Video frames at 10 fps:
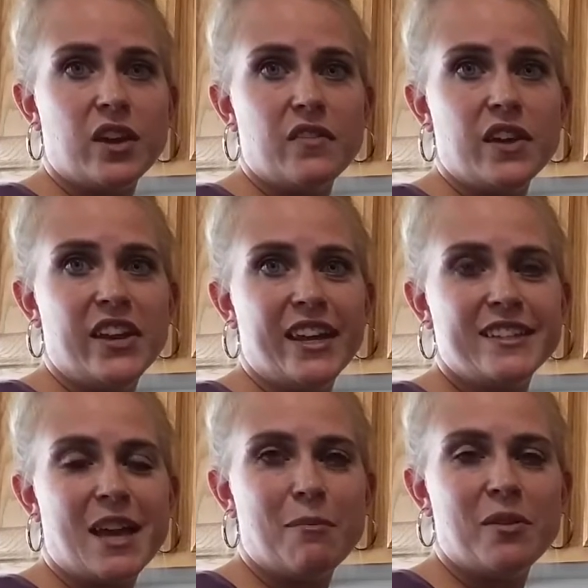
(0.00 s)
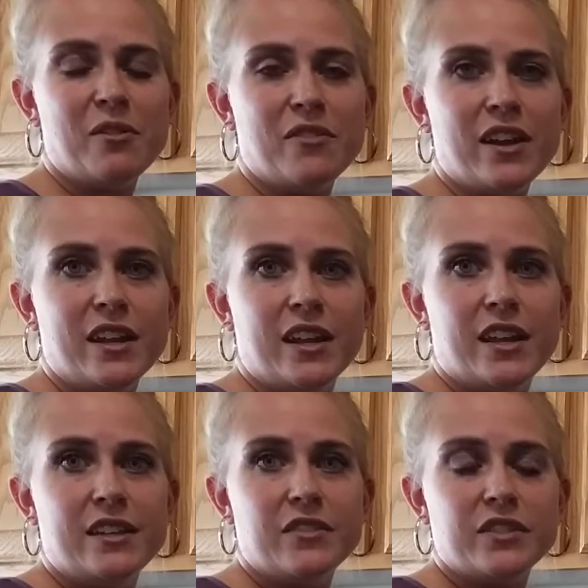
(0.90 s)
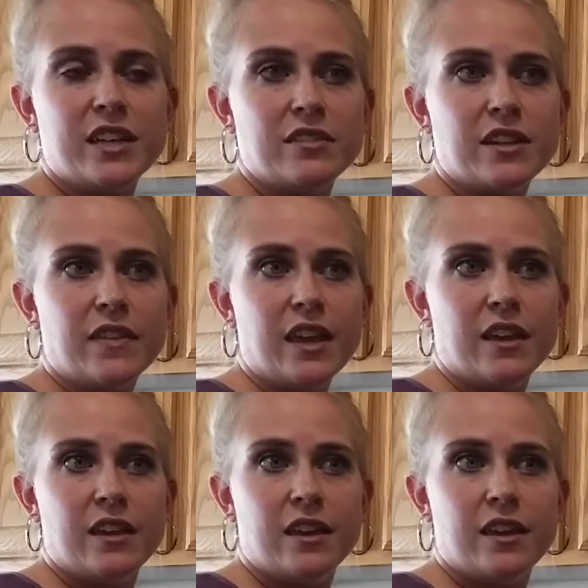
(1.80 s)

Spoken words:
Give you an example of what different sounds sound like.